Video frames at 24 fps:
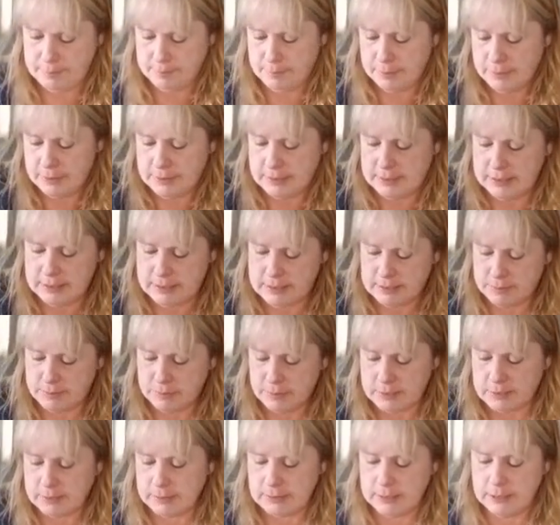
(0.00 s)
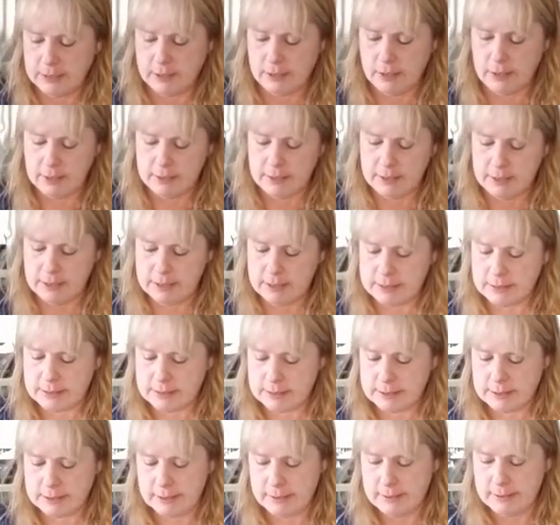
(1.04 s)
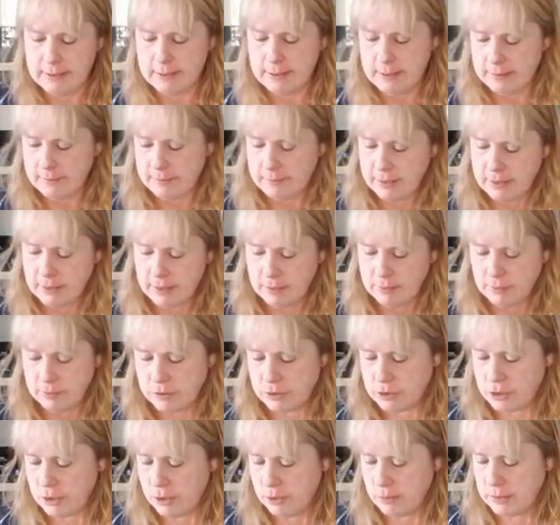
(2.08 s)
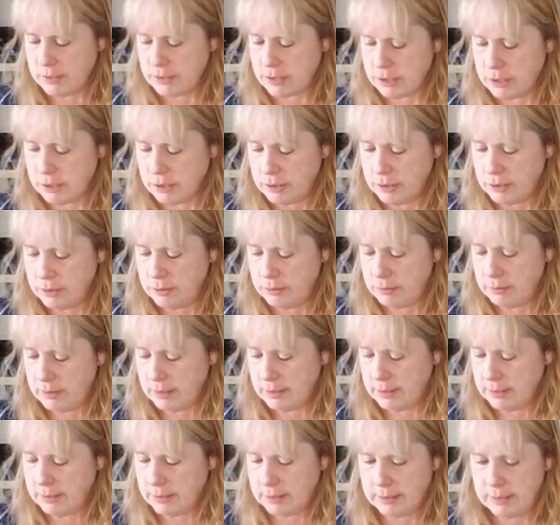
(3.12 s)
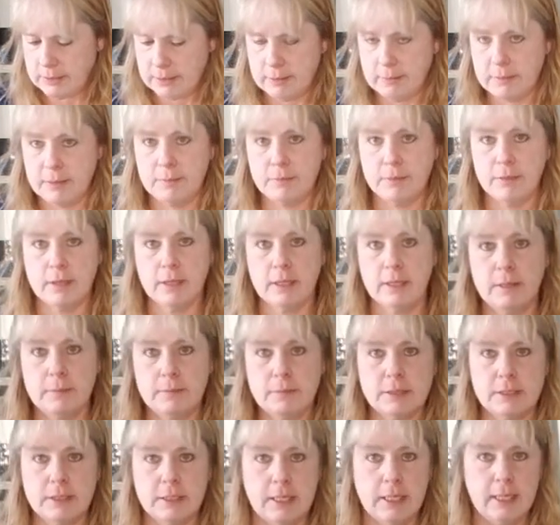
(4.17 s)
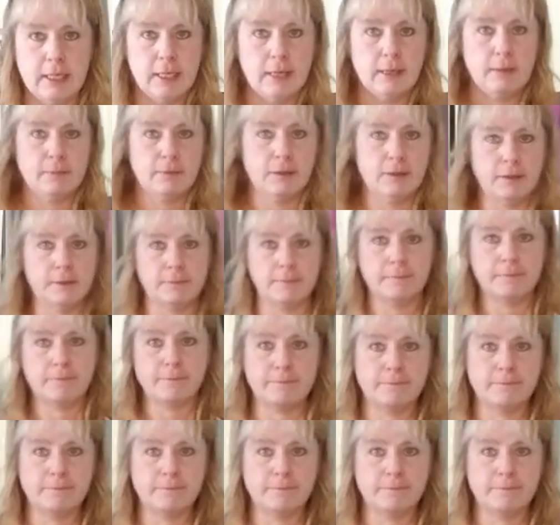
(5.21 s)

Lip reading: put the lid on this, but I will show it to you. Let me bring it up to the camera.